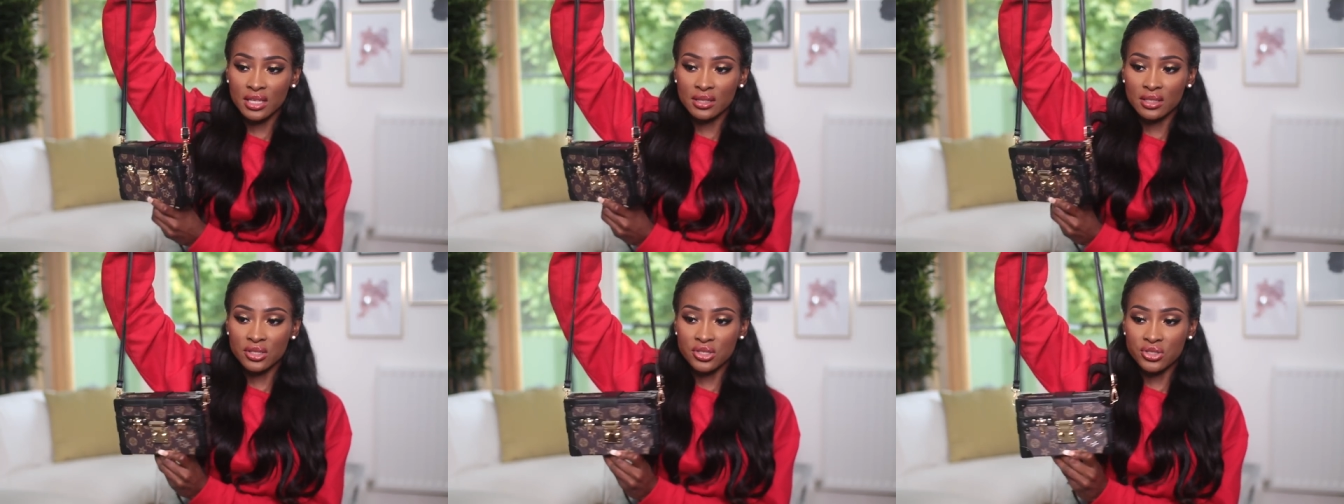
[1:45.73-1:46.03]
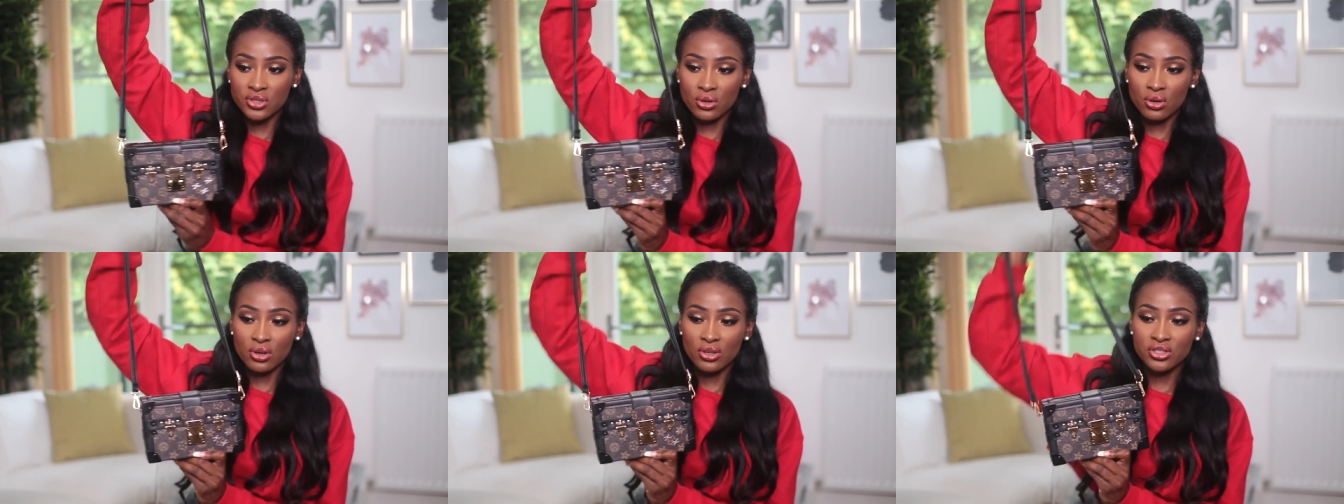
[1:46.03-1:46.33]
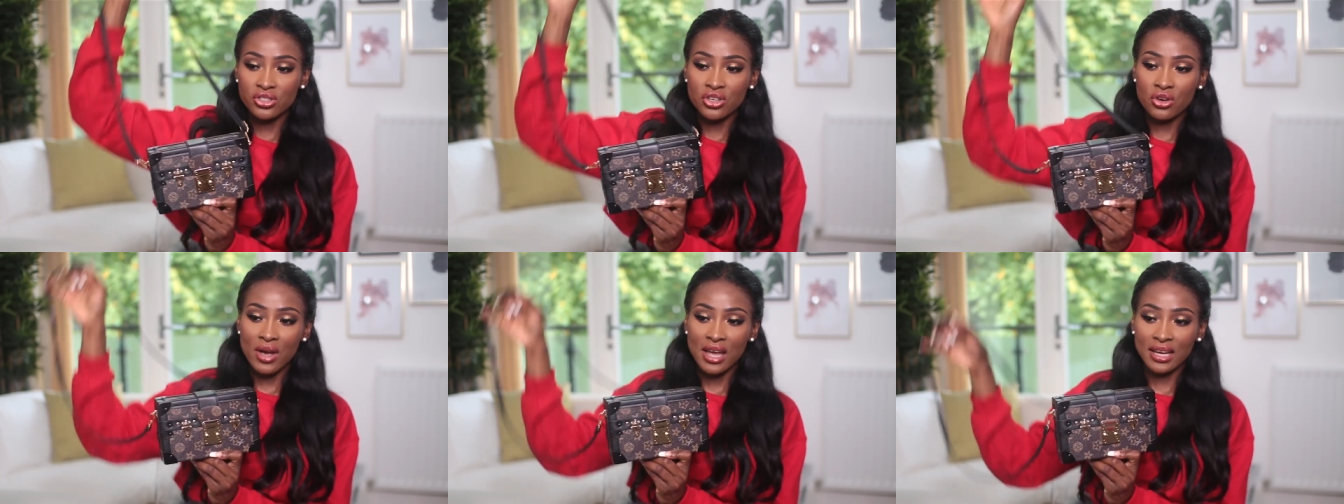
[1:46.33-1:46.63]
in the store
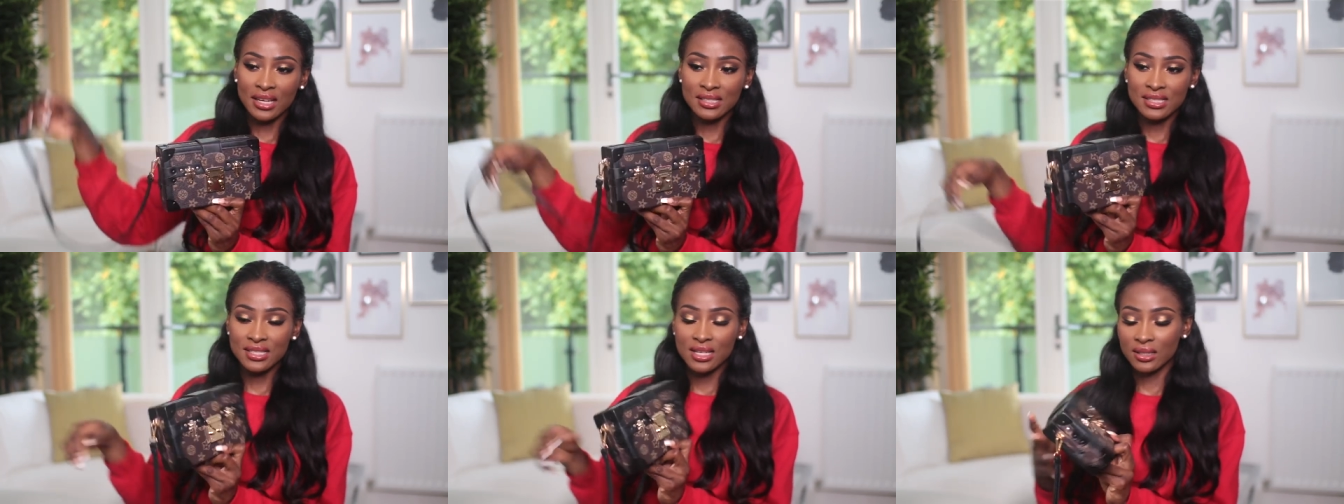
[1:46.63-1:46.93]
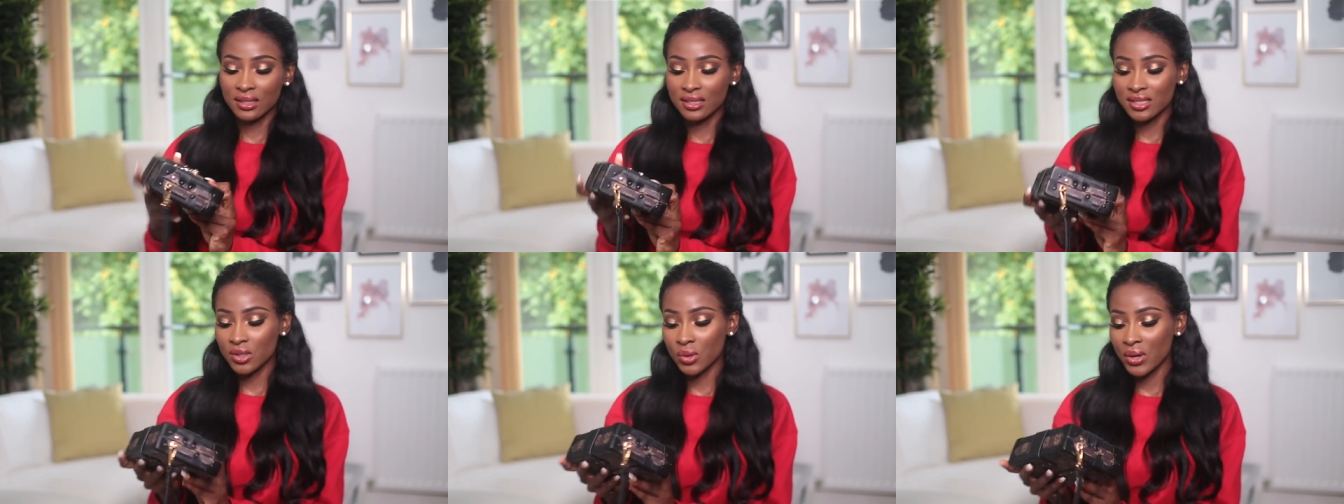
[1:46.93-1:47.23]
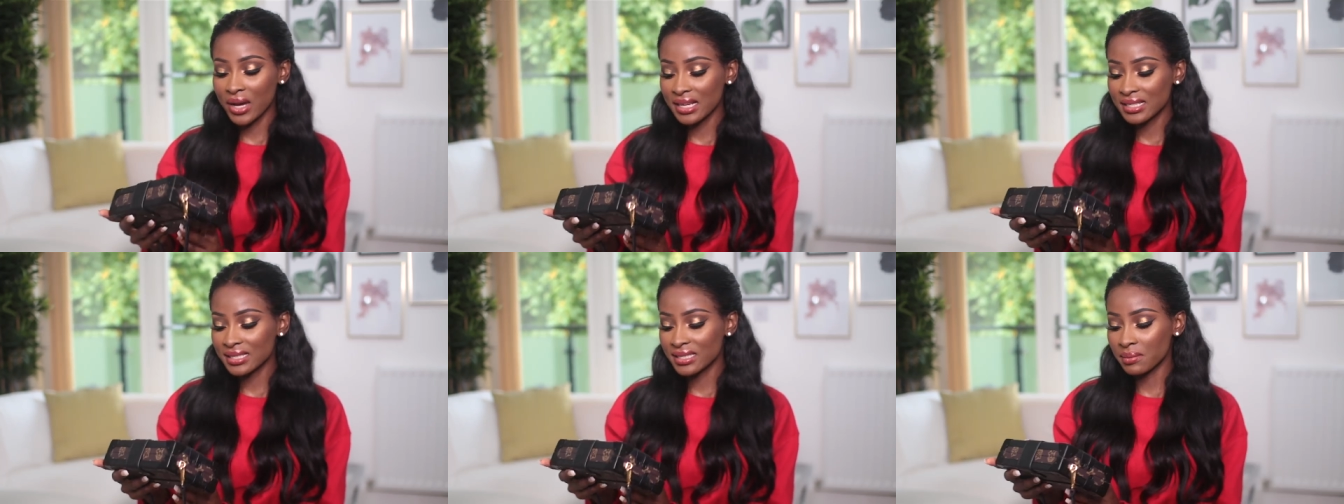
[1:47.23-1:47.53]
so I can tell it's
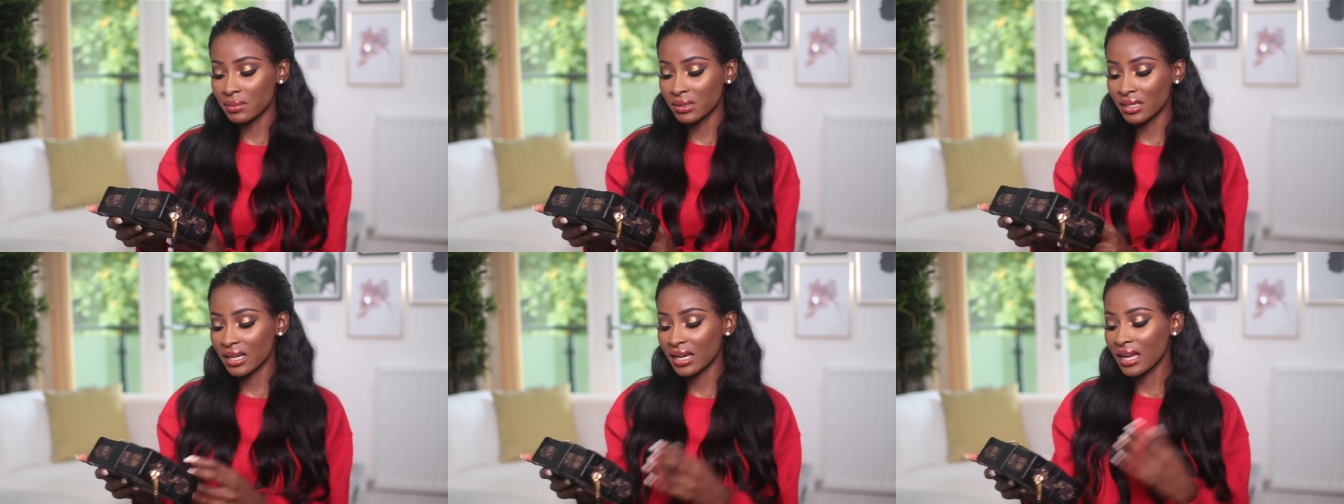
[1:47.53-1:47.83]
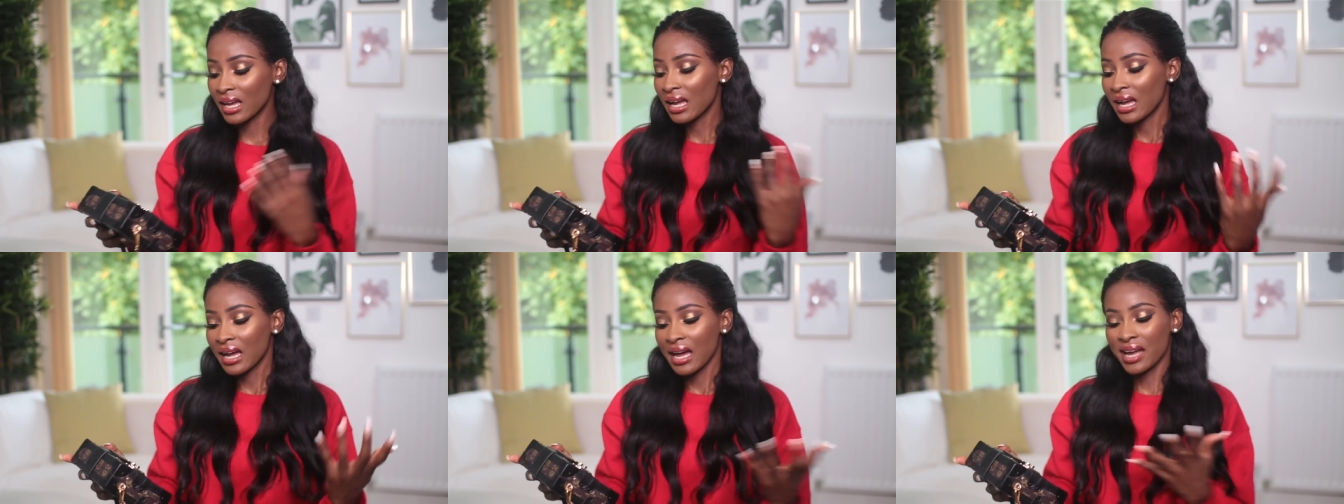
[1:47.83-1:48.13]
quite similar